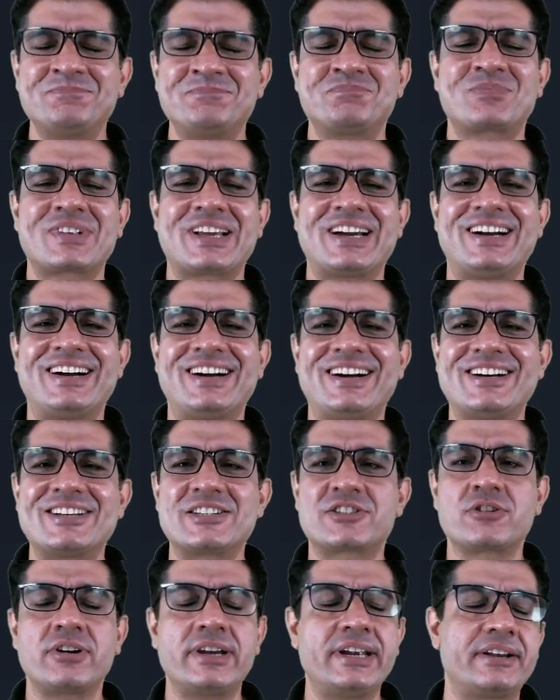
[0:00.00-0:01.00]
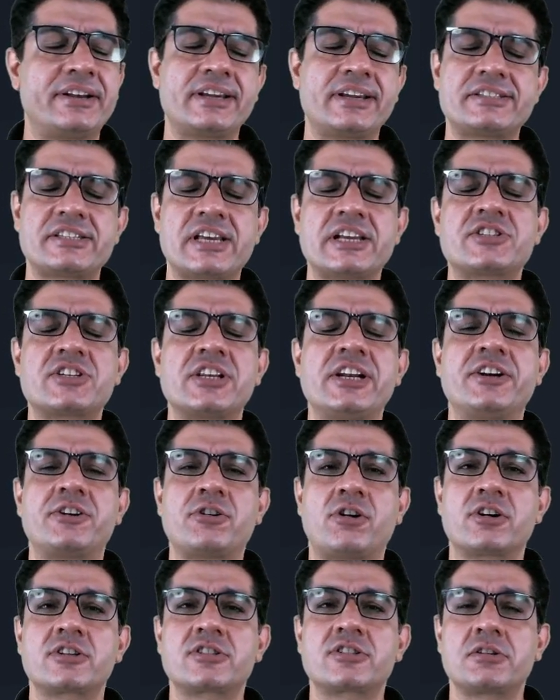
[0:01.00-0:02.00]
it essentially
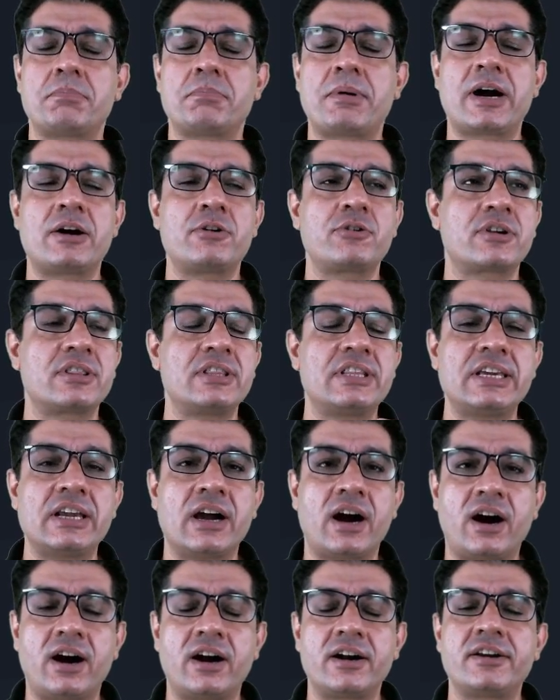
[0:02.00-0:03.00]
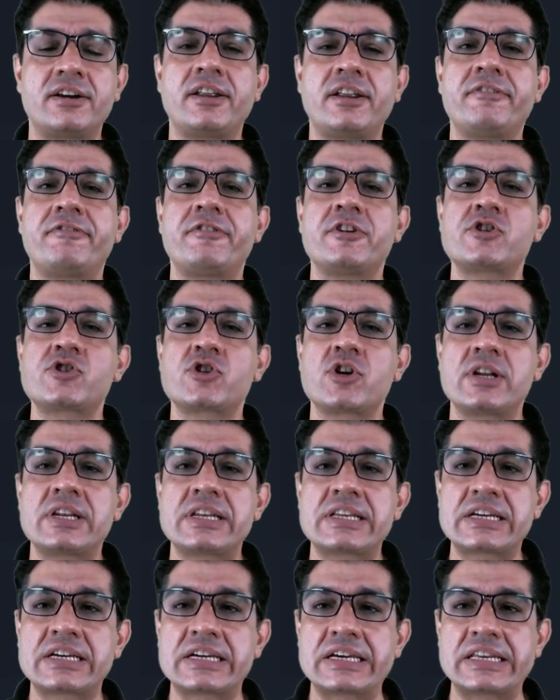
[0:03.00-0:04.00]
talks about the artificial
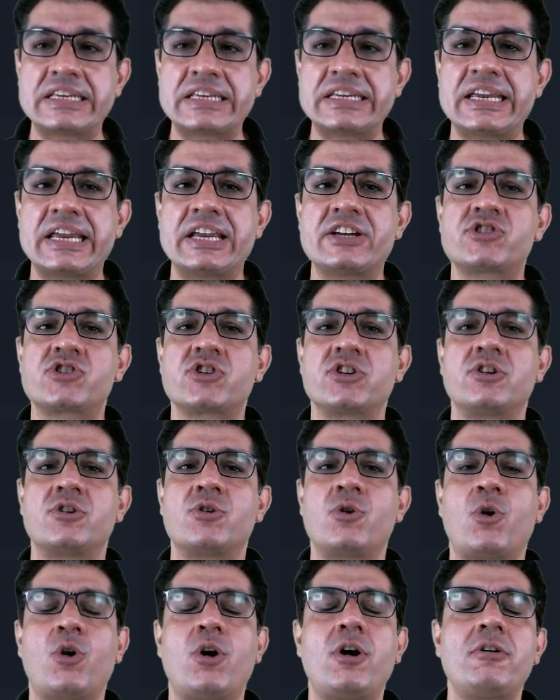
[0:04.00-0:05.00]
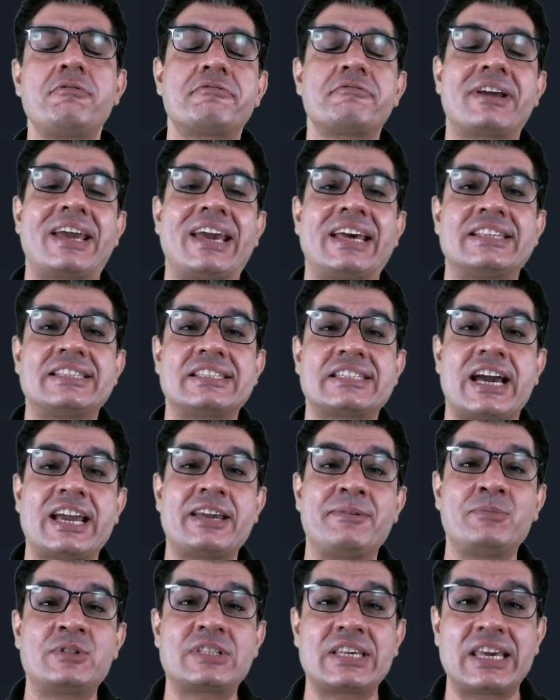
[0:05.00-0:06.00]
creation of
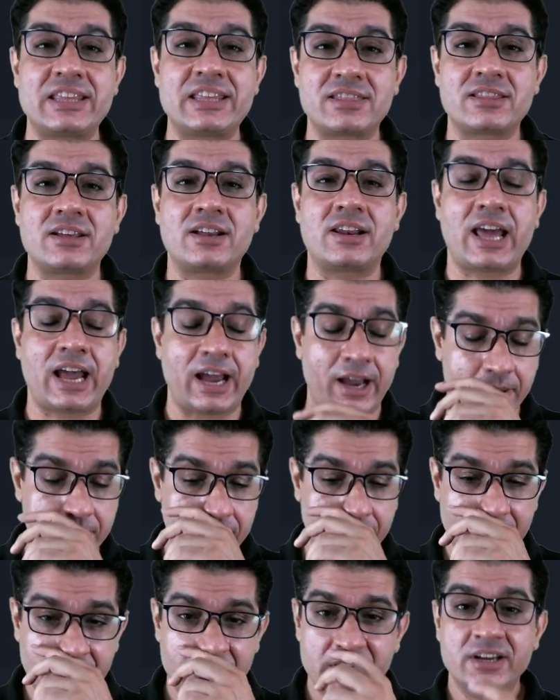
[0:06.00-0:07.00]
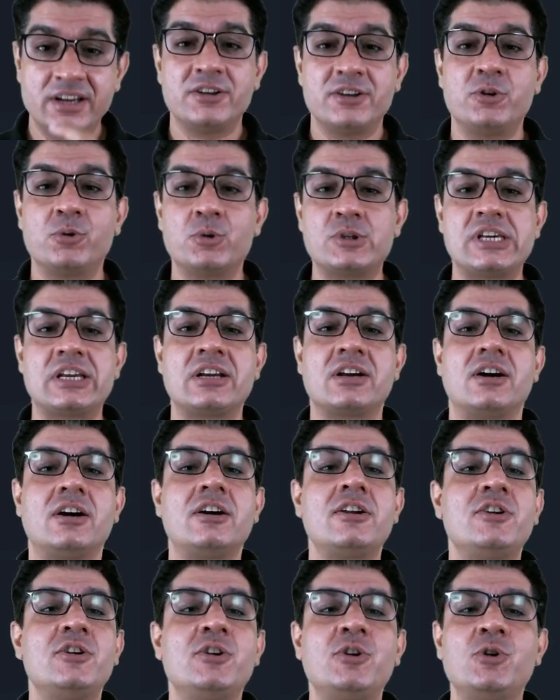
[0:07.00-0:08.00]
enzymes in the lab using a
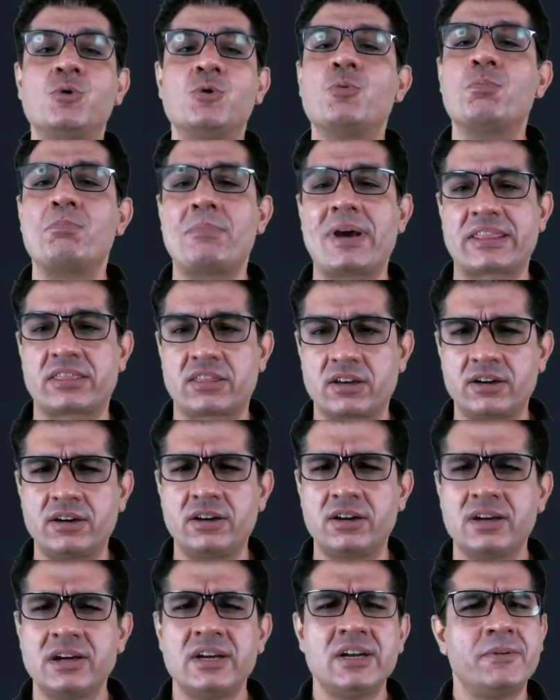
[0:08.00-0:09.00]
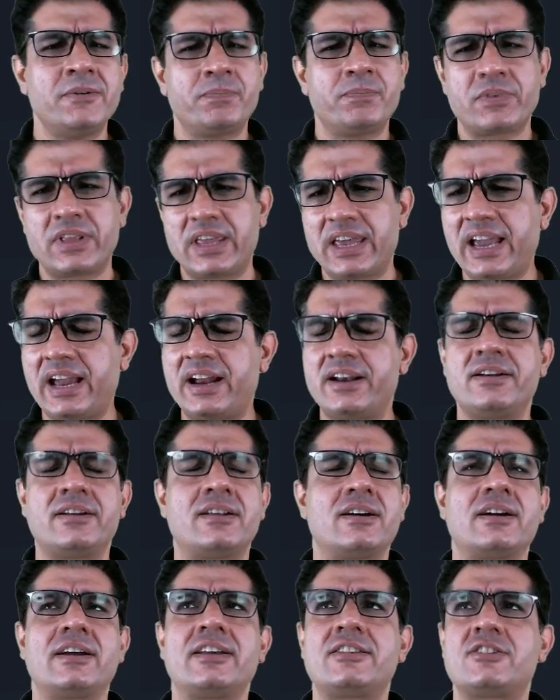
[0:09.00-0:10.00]
new method and
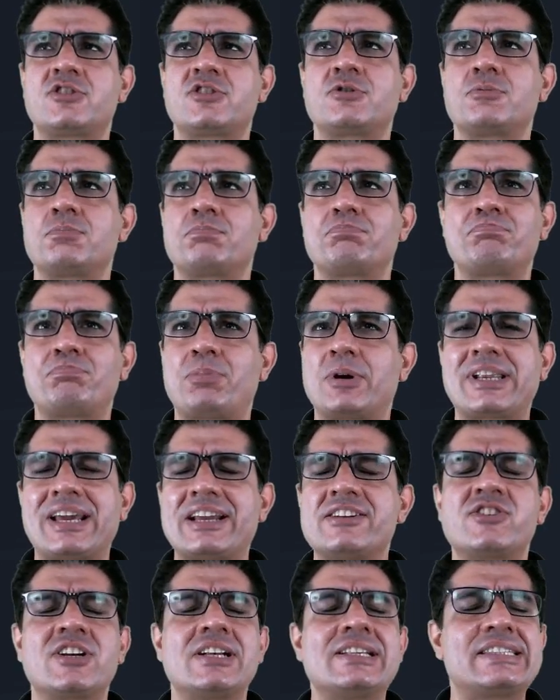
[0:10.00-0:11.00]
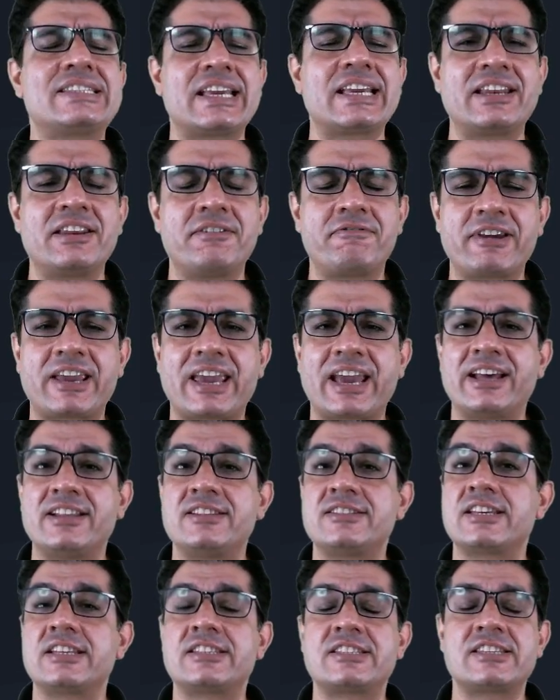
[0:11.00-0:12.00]
its potential
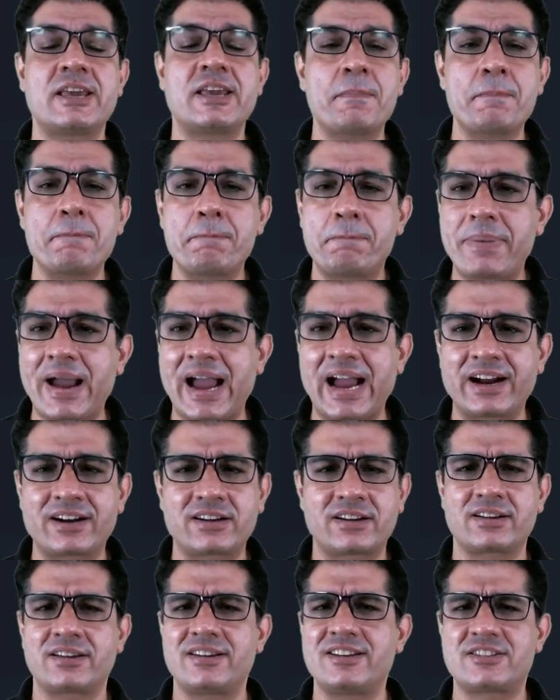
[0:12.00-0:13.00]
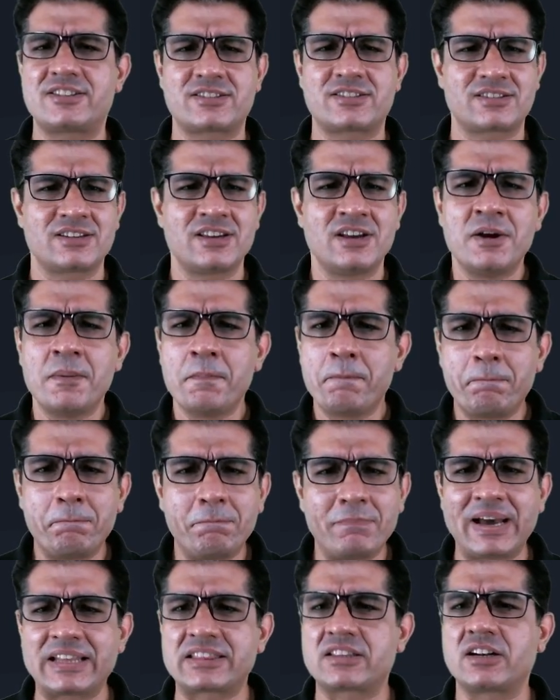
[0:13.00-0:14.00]
significance, its impact, its
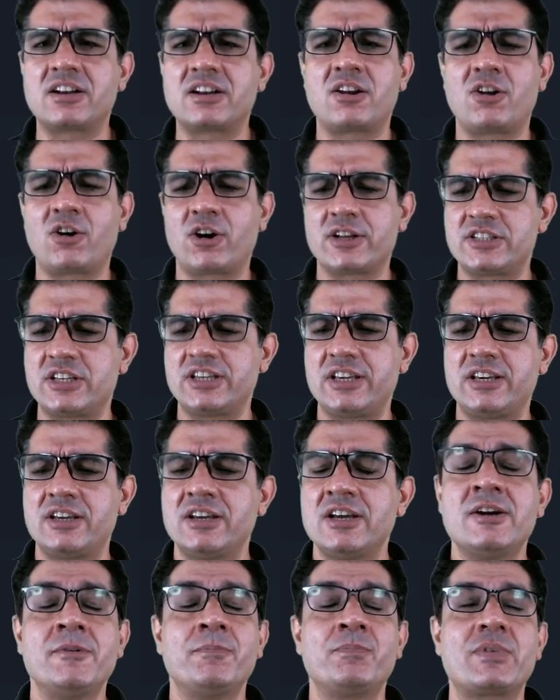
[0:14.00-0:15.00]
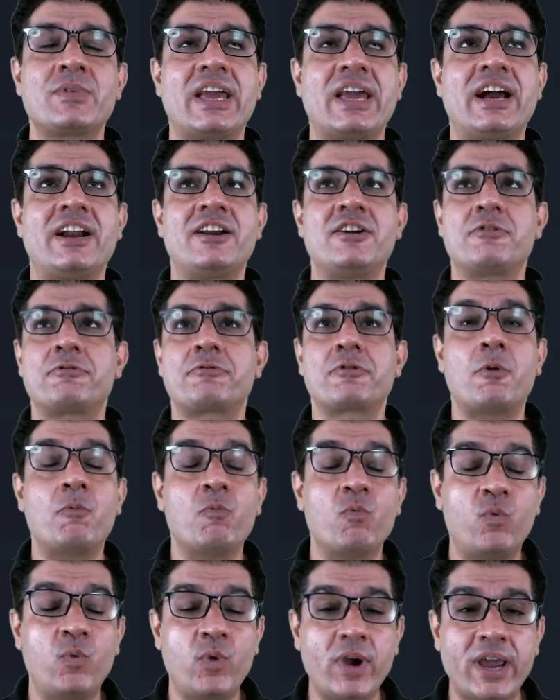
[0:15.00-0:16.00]
methodology, and
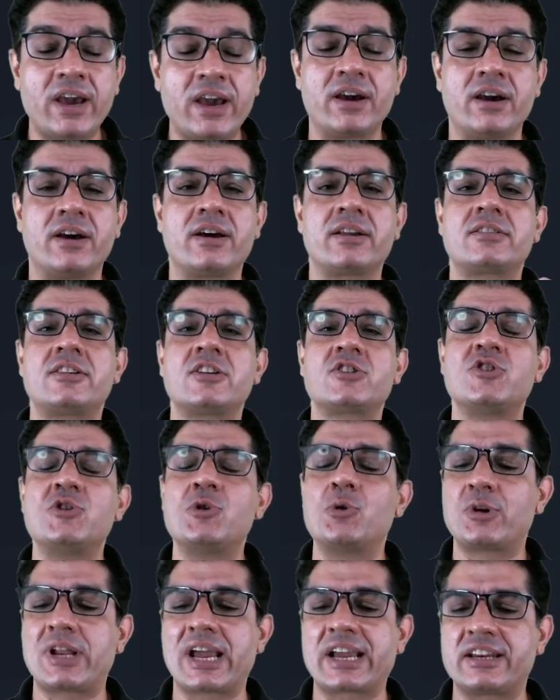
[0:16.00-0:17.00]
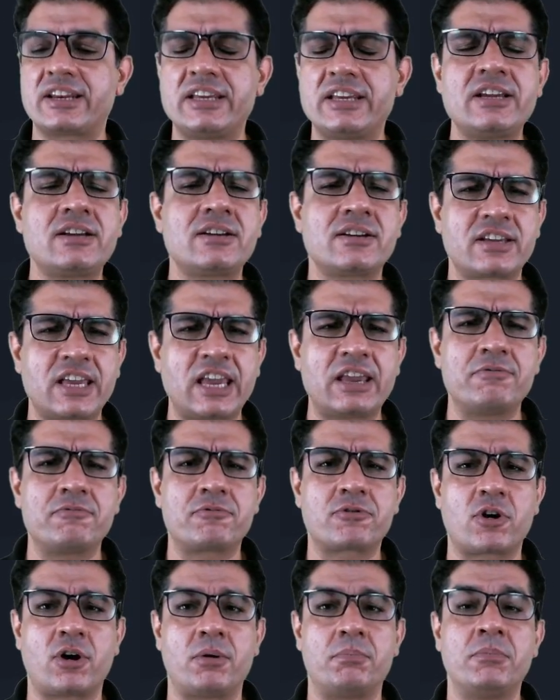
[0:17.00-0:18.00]
from where this new technique came
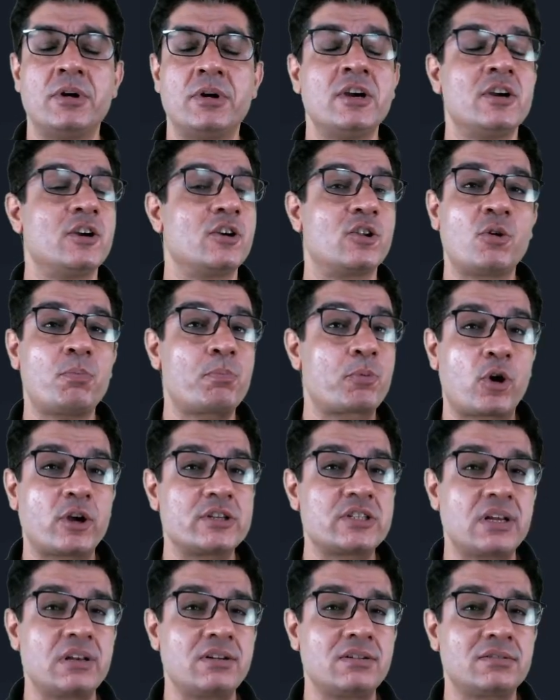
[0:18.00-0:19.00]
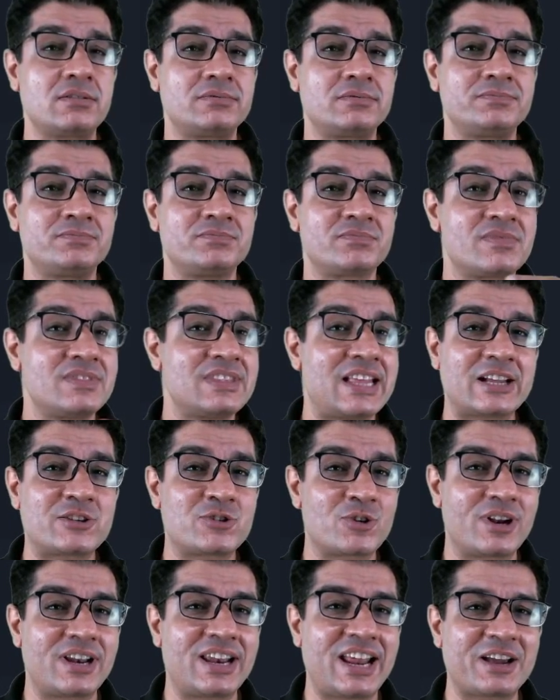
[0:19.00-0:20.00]
from. You know, progen,
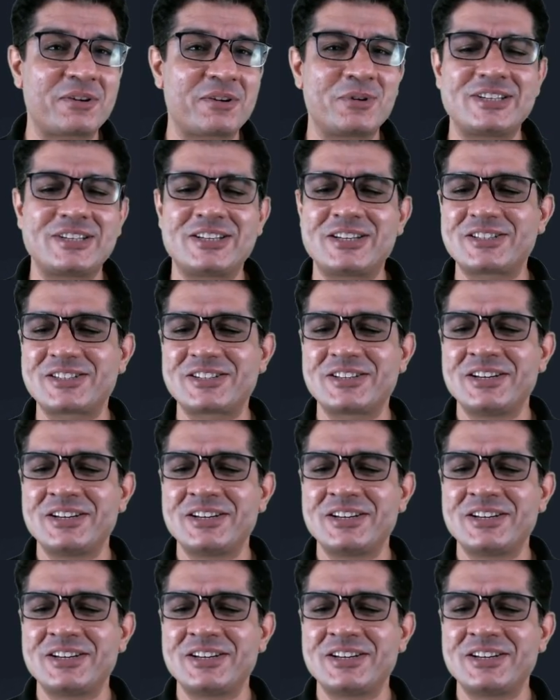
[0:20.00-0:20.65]
natural languages.